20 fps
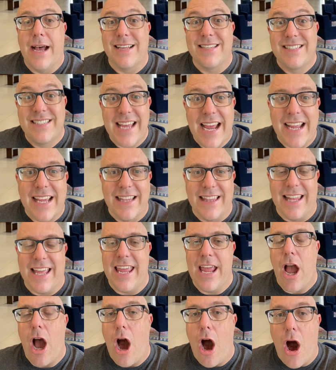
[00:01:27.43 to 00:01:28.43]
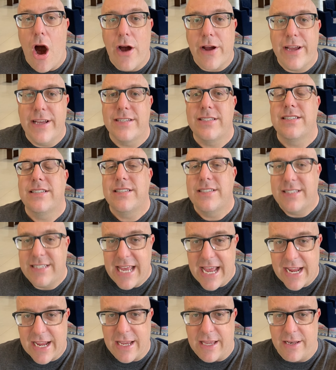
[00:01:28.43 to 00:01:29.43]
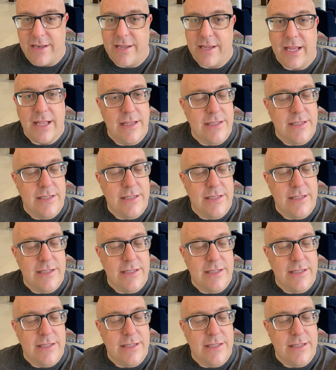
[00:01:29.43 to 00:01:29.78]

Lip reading: Secondly, August 2nd,